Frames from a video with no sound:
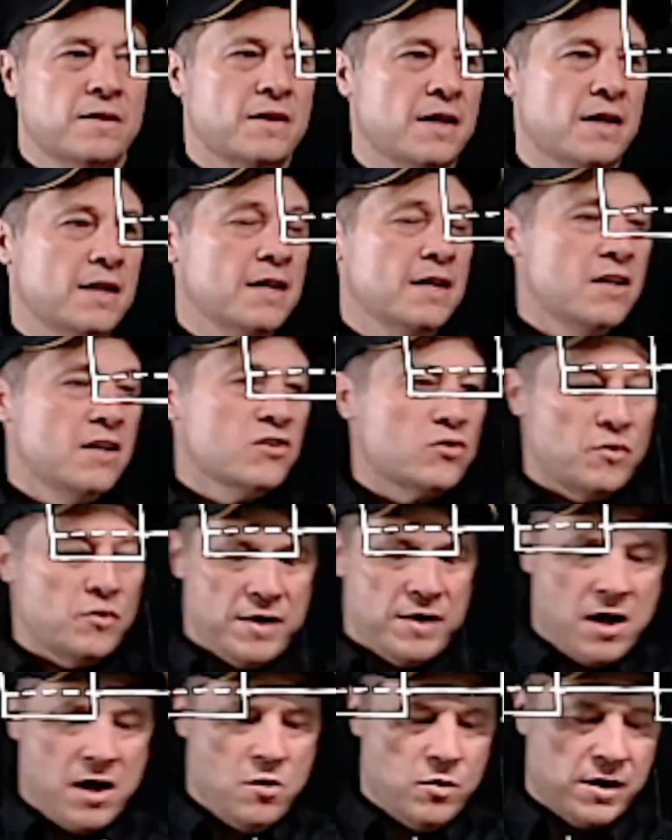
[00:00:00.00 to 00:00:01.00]
Okay, so
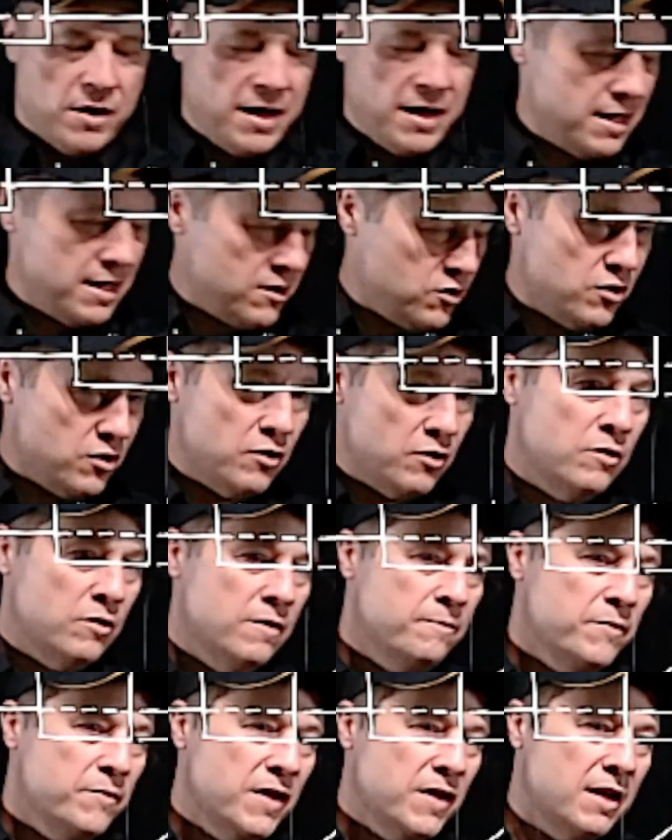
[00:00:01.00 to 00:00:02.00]
now what I can
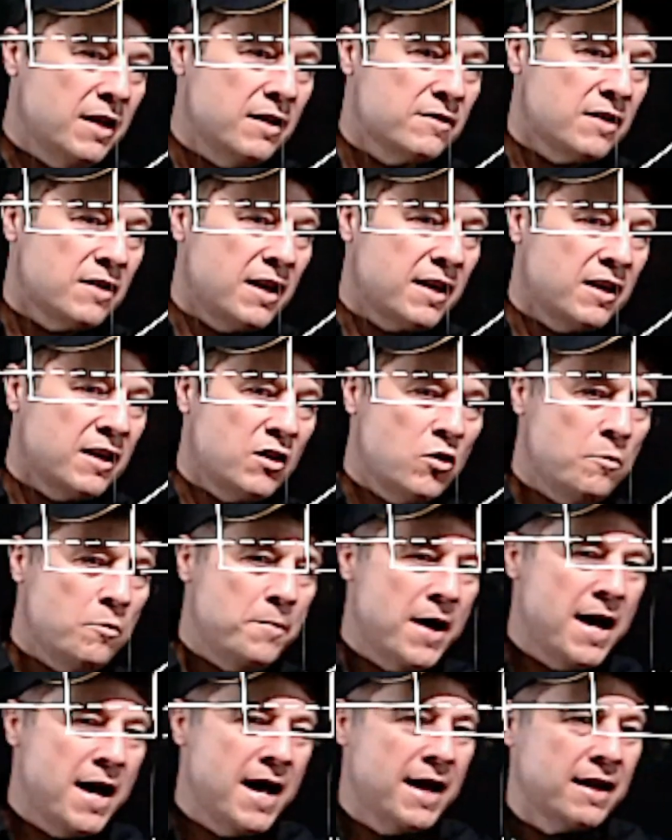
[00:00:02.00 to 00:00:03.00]
do is I can go
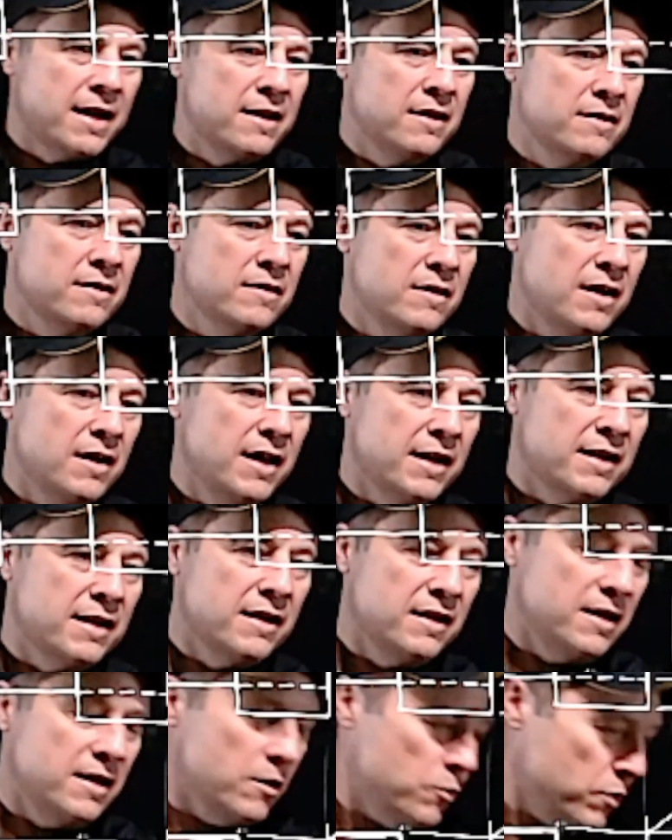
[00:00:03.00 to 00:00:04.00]
back, I
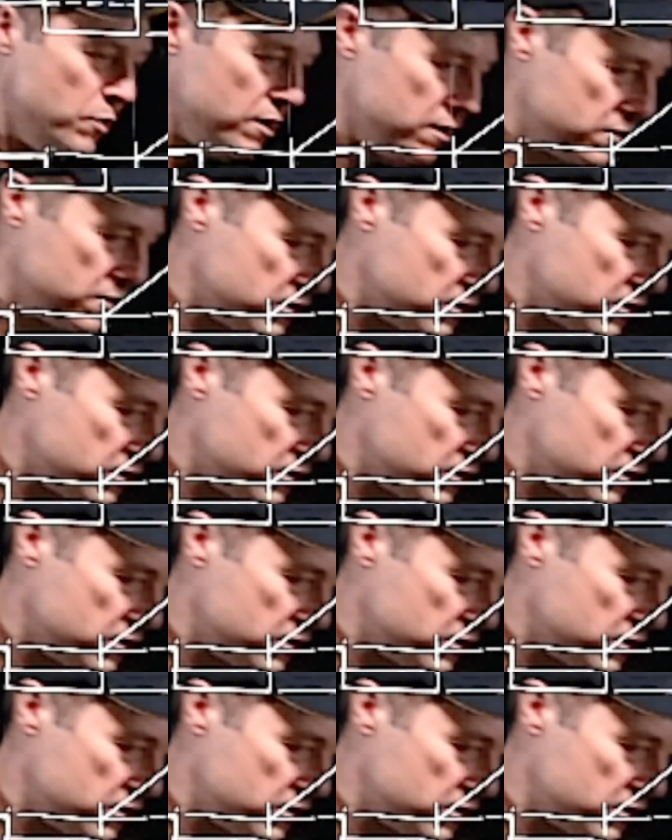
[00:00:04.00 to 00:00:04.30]
can get rid